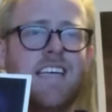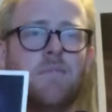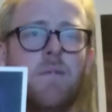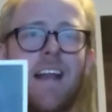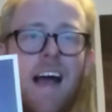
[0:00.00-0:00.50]

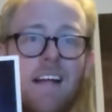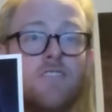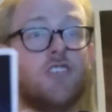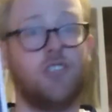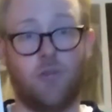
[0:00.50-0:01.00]
takes
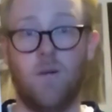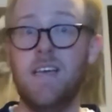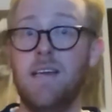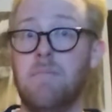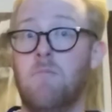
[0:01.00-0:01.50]
Manhattan,
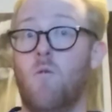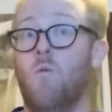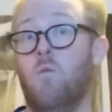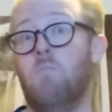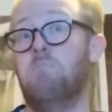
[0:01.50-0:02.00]

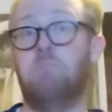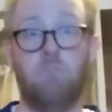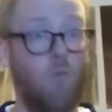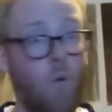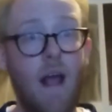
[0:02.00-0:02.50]
Scream
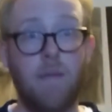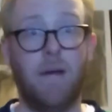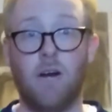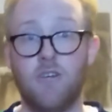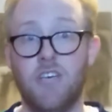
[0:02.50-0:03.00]
way
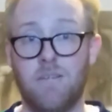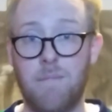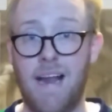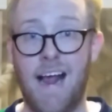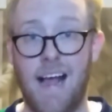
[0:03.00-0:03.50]
better took
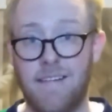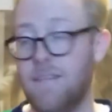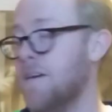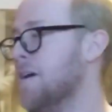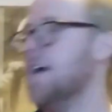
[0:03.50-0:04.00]
Manhattan.